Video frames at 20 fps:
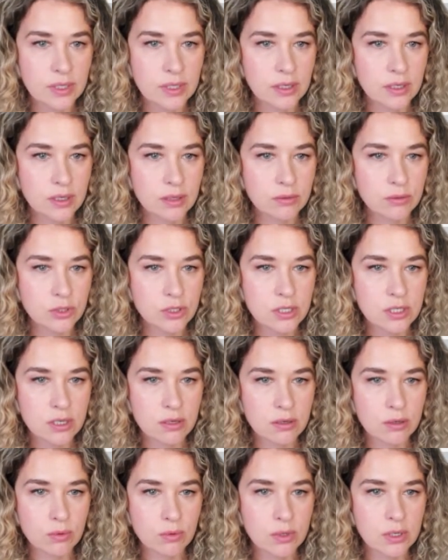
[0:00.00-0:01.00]
I'll just
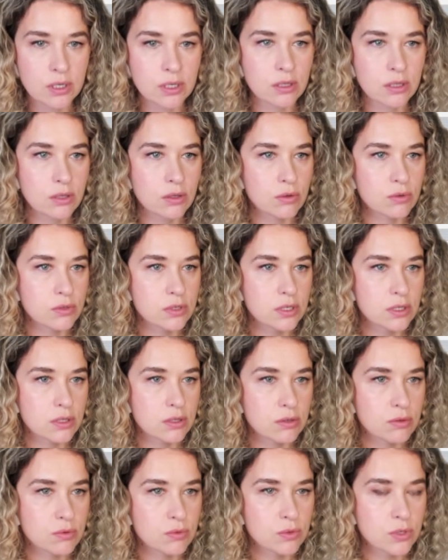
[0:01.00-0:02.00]
quickly close
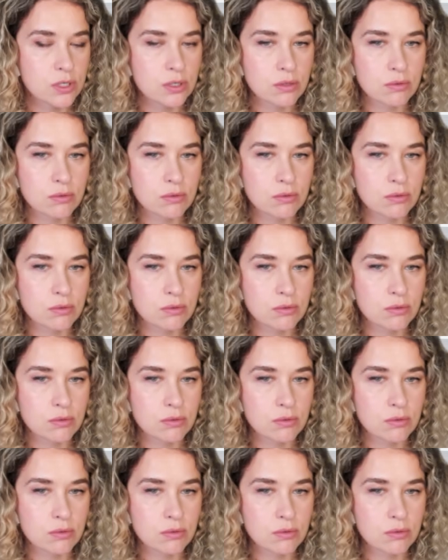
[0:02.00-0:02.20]
those